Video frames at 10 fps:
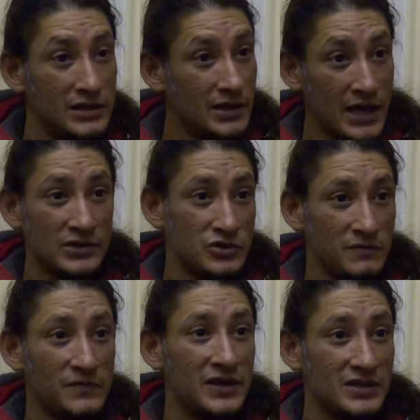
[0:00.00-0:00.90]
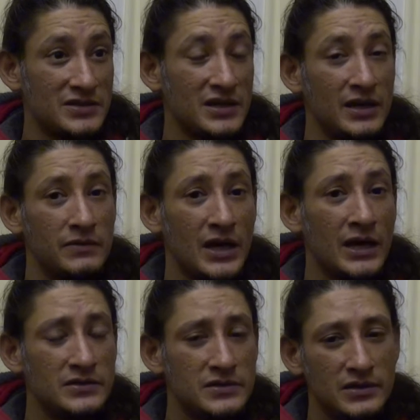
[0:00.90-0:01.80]
Little action figures, yeah, in the
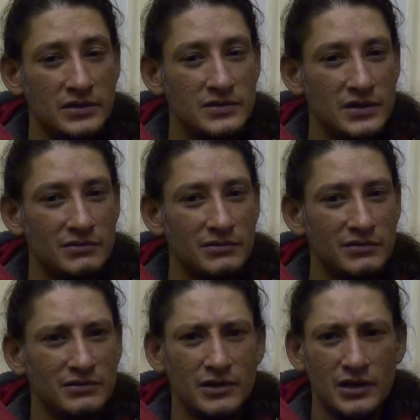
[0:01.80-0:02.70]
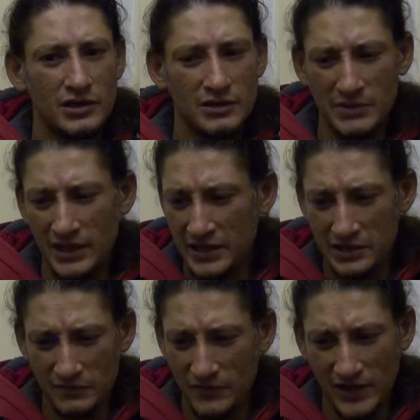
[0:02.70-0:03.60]
80s, and the
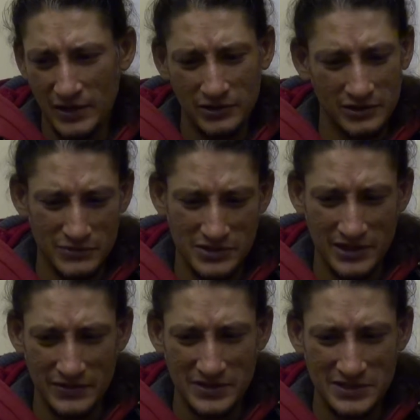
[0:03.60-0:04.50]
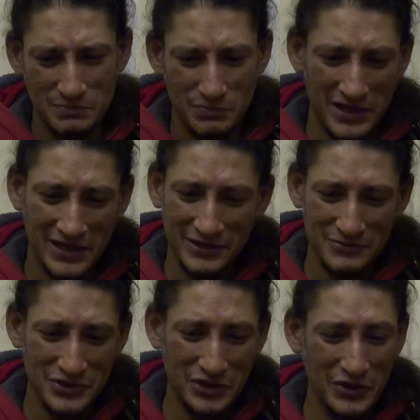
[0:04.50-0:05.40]
Millennium Falcon was like this big. It
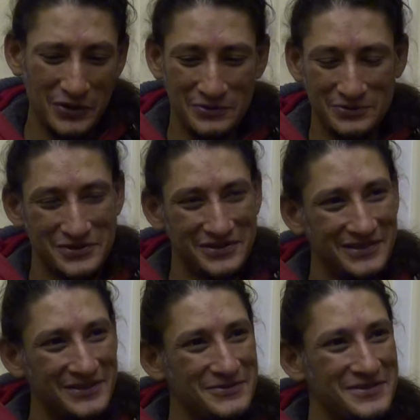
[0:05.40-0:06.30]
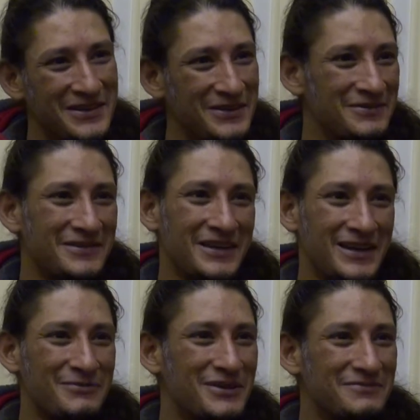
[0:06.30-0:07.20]
was huge, and it was,
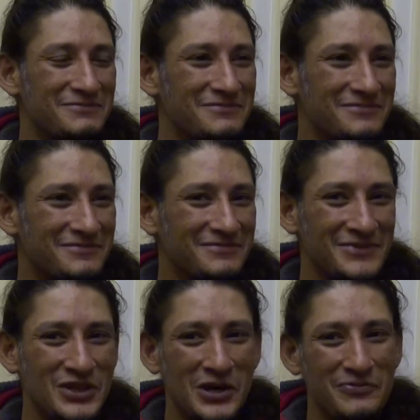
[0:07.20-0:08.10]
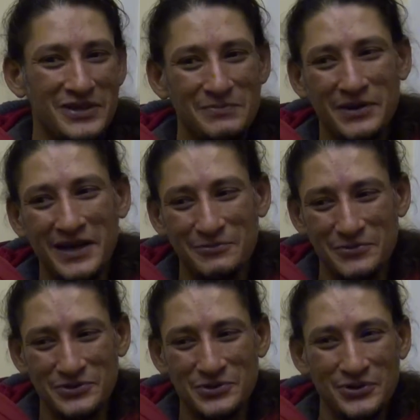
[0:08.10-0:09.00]
you can't really play
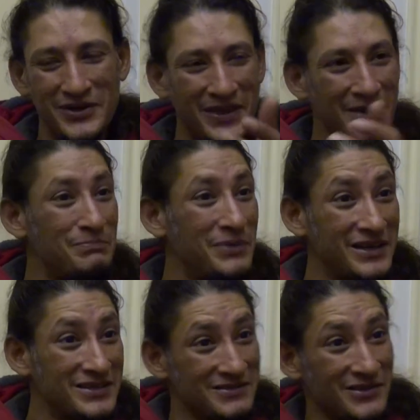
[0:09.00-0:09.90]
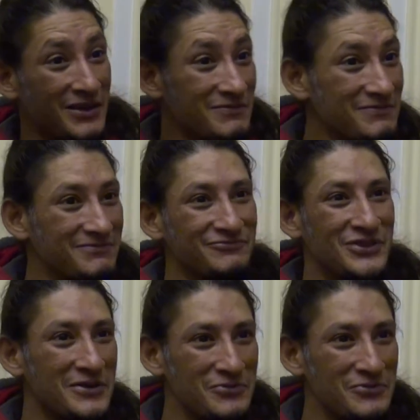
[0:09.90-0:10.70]
with a toy that big and like run